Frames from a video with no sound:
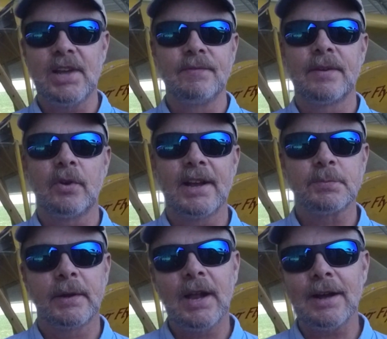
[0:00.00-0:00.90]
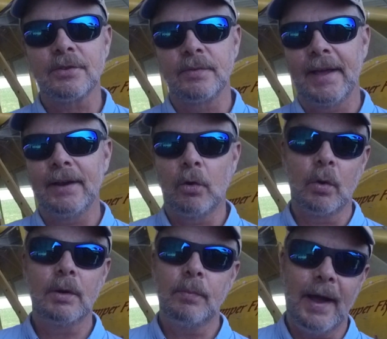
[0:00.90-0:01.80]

I've never asked my doctor that. Or